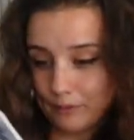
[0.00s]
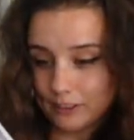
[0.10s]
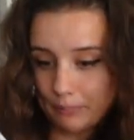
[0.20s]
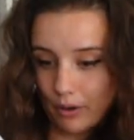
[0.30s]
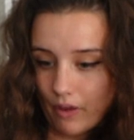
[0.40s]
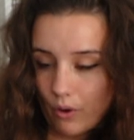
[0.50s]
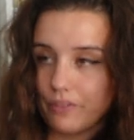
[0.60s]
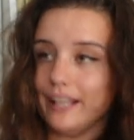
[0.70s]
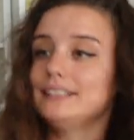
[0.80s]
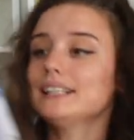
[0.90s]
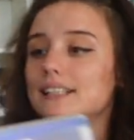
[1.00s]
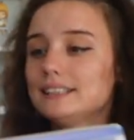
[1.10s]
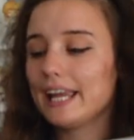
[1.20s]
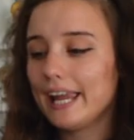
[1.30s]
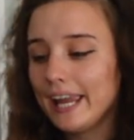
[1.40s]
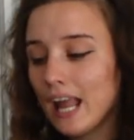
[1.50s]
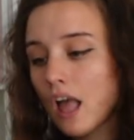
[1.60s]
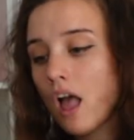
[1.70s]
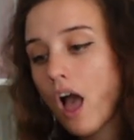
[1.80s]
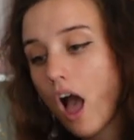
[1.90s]
just to prove her authenticity.
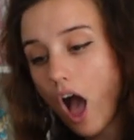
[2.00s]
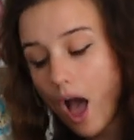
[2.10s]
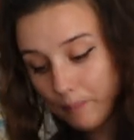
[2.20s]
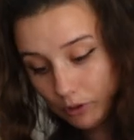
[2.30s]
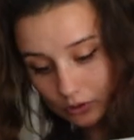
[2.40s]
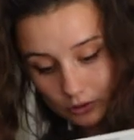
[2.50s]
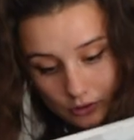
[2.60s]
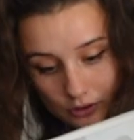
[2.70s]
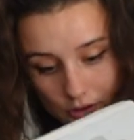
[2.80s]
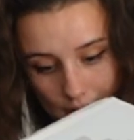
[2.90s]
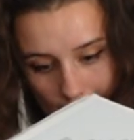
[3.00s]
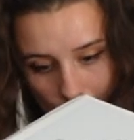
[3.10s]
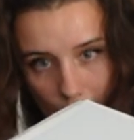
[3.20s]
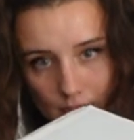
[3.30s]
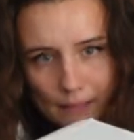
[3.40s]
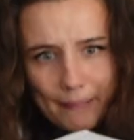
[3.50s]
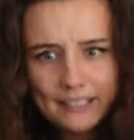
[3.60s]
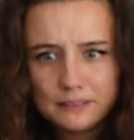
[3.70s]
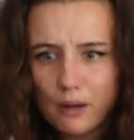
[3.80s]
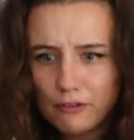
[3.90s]
She looks
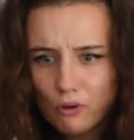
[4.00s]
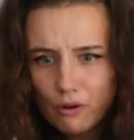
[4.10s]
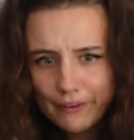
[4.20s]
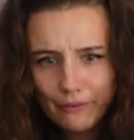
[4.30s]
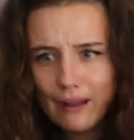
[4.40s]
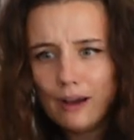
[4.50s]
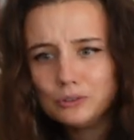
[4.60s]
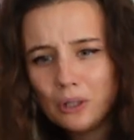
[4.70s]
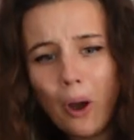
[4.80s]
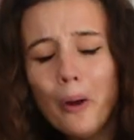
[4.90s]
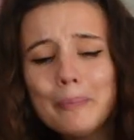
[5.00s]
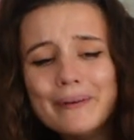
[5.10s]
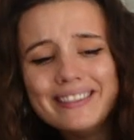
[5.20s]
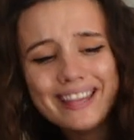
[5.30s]
amazing, but I've got to figure out how to open